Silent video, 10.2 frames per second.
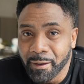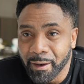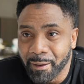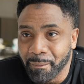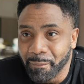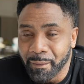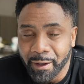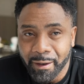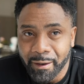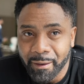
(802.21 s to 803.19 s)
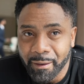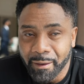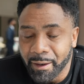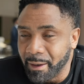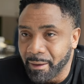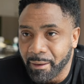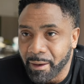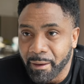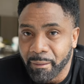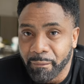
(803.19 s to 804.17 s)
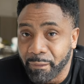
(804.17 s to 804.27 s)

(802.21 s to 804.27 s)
um, uh, uh, um,